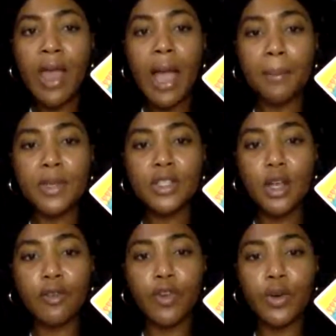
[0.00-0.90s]
I'm going to
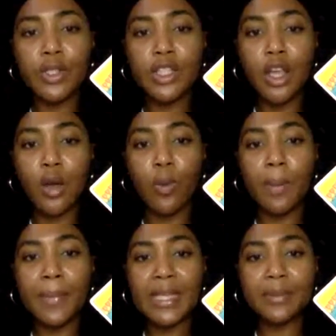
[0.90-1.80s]
start focusing on what
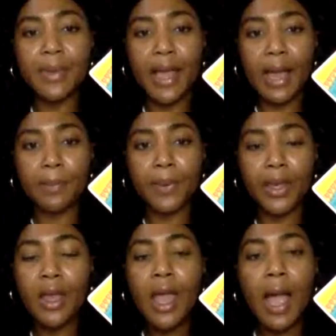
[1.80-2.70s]
makes me
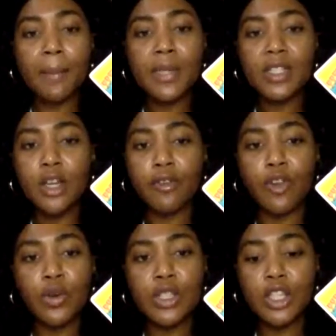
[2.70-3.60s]
happy. I'm going to start
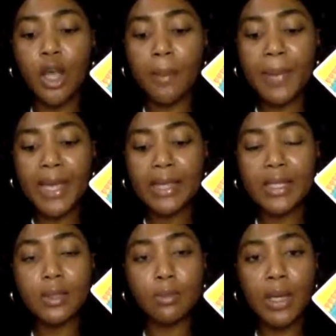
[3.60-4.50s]
focusing on making
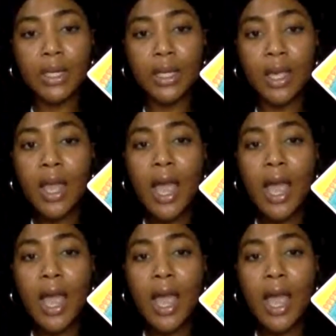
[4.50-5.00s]
this money.